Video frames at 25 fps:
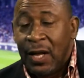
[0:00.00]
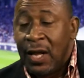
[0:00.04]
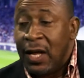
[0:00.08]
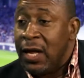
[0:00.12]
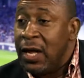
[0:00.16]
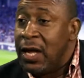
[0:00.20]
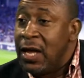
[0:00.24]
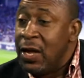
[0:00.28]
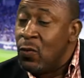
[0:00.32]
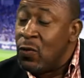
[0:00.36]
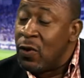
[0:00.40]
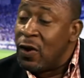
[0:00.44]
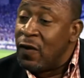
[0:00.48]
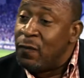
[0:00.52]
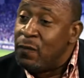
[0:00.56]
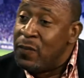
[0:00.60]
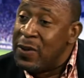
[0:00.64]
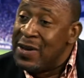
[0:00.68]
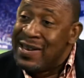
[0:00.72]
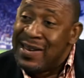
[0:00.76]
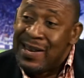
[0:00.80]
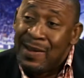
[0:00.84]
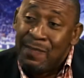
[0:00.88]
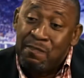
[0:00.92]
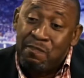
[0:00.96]
He would have
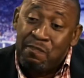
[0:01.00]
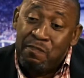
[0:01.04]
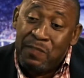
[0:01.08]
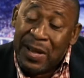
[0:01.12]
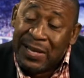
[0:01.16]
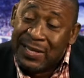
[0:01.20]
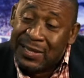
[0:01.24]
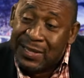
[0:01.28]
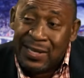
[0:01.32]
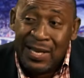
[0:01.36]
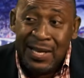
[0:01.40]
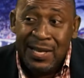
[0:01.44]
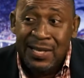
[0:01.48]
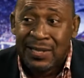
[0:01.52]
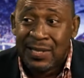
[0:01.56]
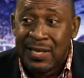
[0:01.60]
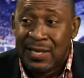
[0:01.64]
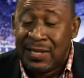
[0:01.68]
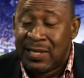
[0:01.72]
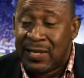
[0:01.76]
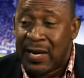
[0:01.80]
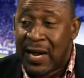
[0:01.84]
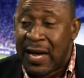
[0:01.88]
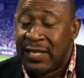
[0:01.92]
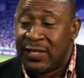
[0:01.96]
been the best thing
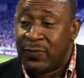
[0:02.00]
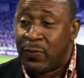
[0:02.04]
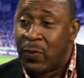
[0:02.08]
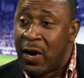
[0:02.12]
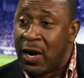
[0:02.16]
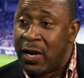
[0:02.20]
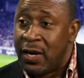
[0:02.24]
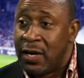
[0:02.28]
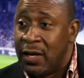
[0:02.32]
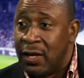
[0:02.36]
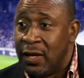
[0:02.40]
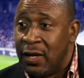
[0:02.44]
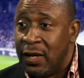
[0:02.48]
since sliced bread.